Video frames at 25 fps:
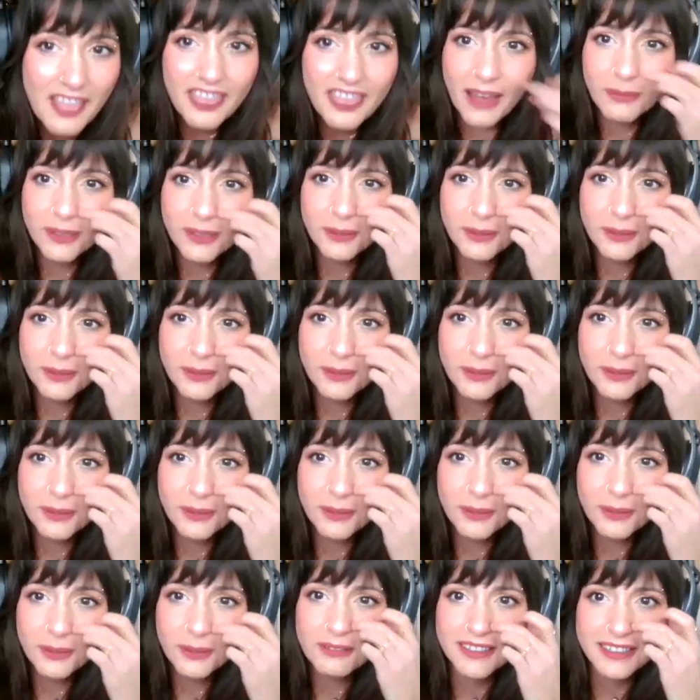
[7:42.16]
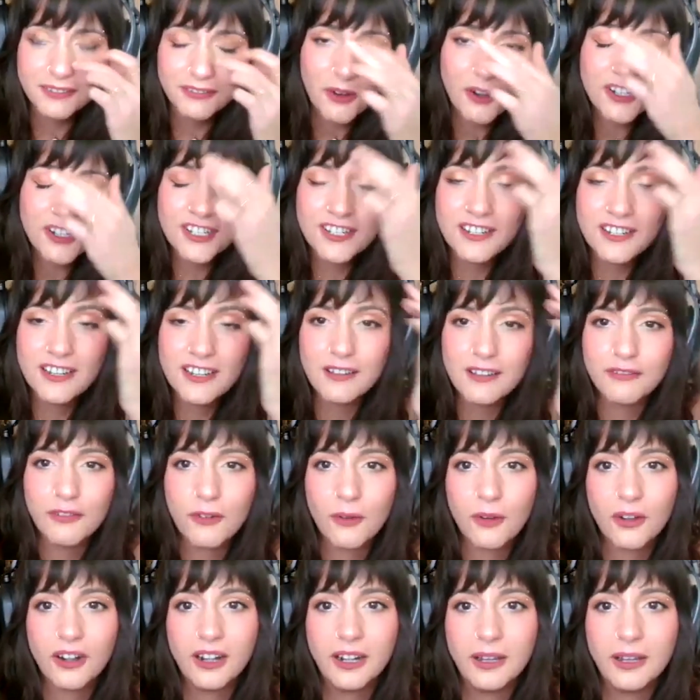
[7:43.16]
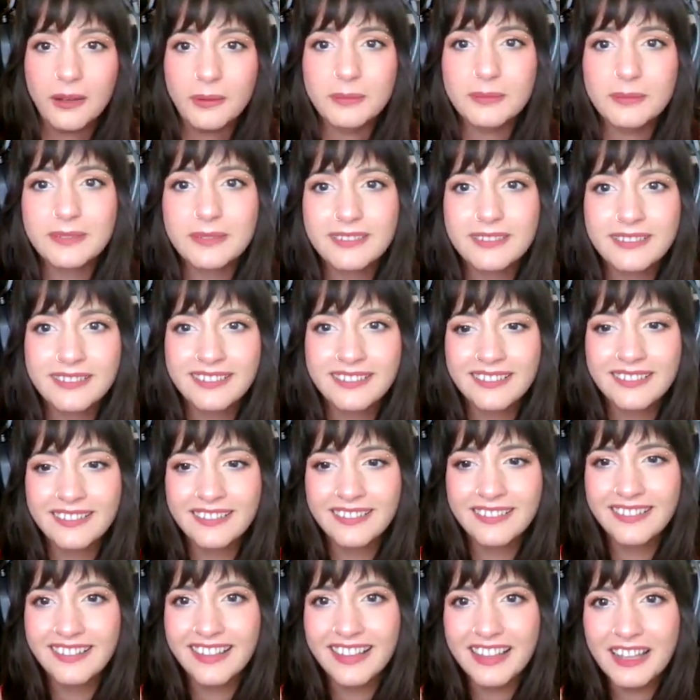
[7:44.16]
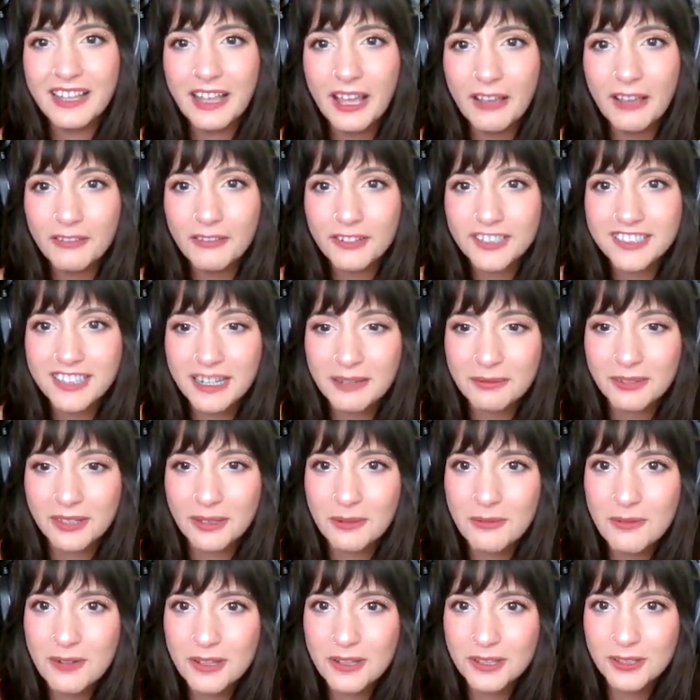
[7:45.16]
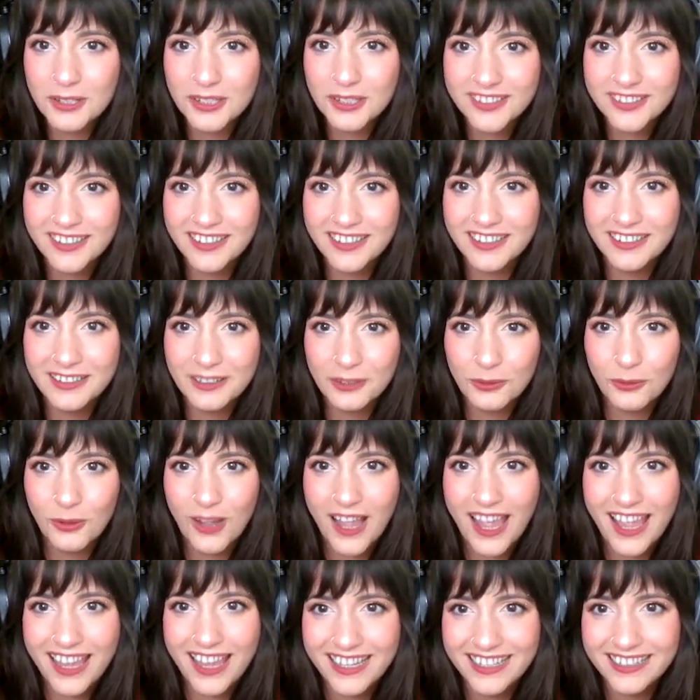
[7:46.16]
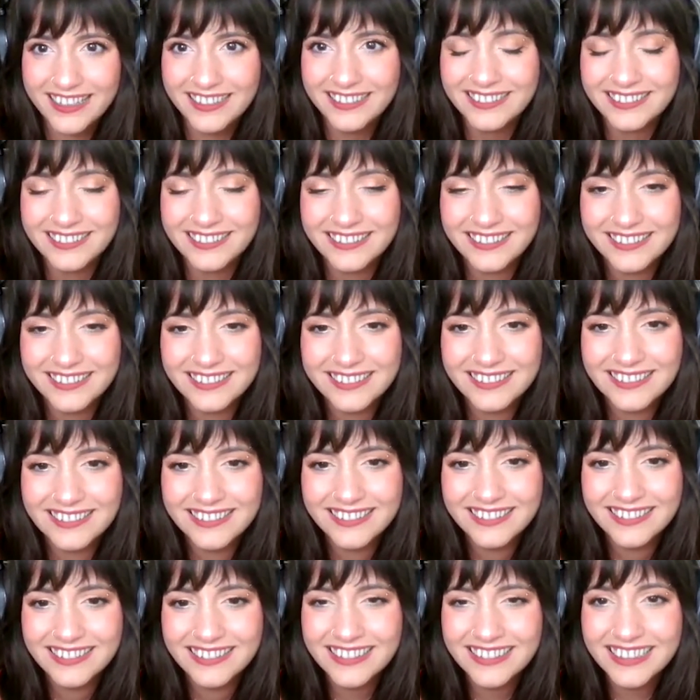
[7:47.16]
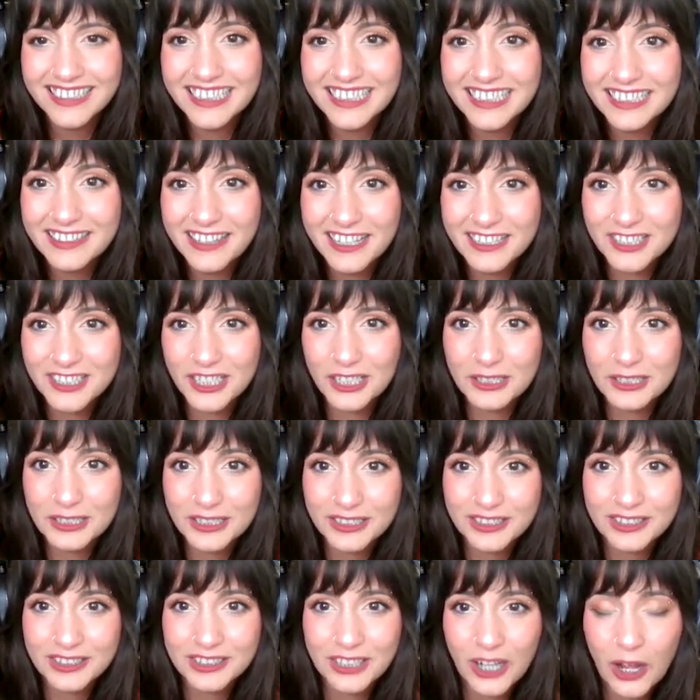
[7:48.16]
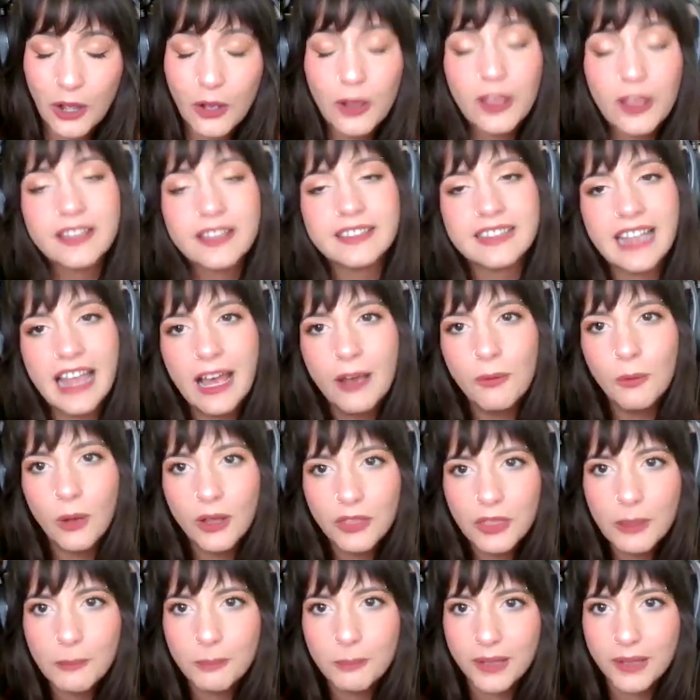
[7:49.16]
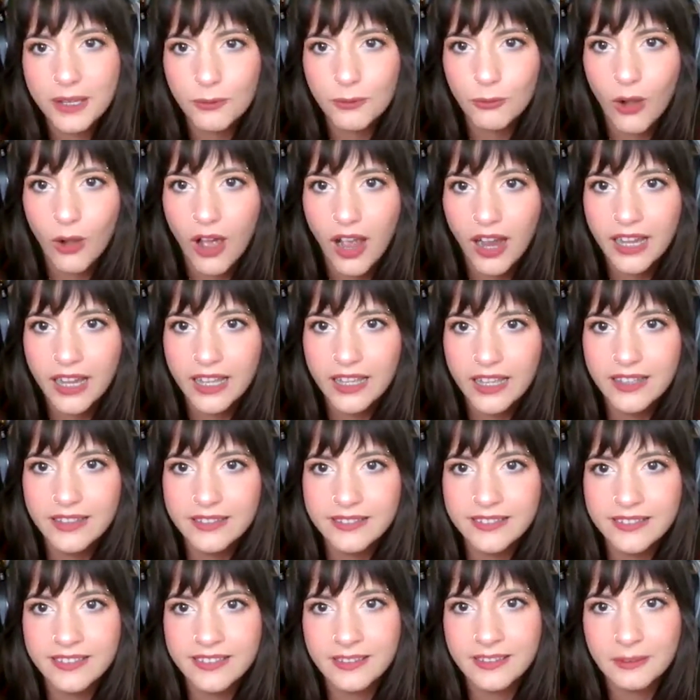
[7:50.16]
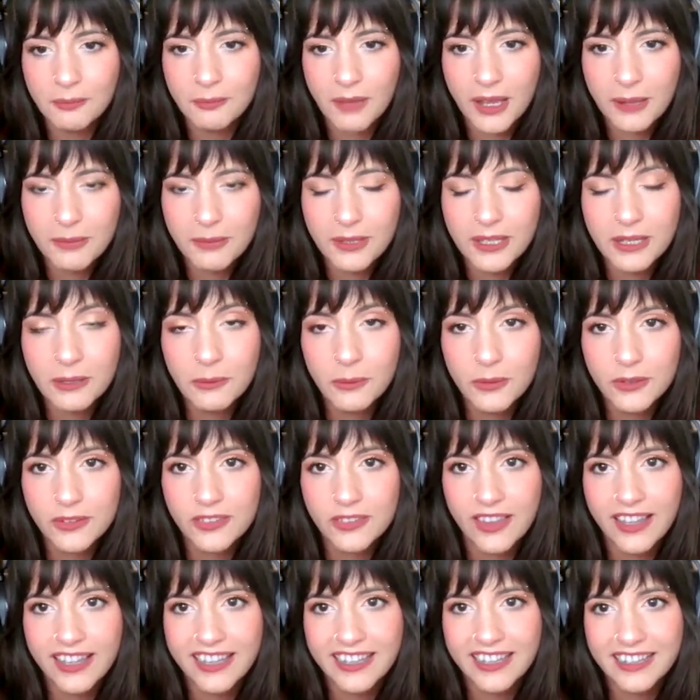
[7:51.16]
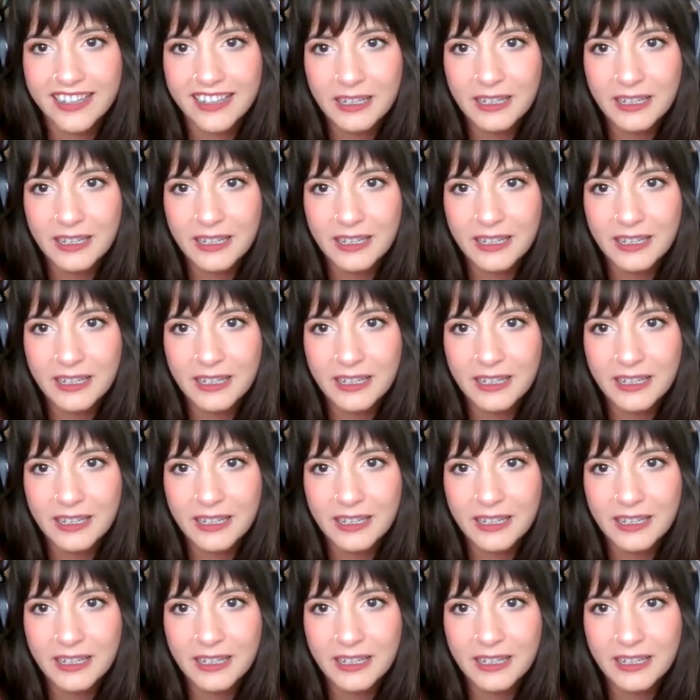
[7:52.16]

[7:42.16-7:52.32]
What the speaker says: That must be really unfortunate for him. Every time someone looks at his wang, they turn to stone. Is that what the big rock is? Maybe he was like,